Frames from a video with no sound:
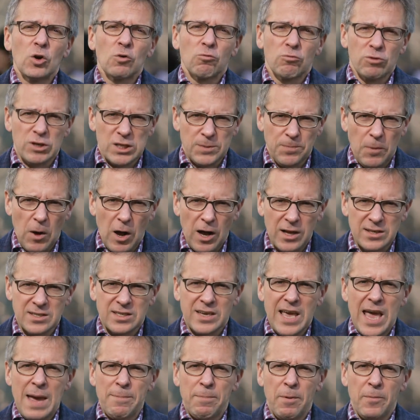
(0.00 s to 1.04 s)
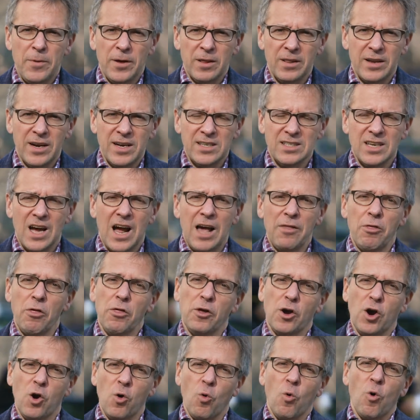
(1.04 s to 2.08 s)
response capabilities, either
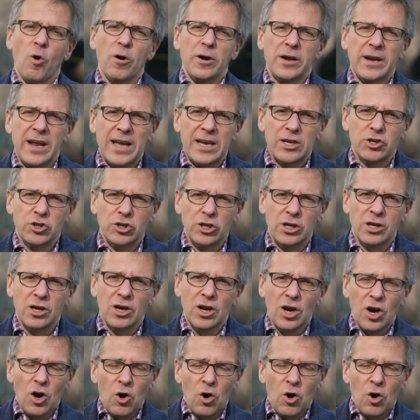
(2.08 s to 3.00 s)
the coordination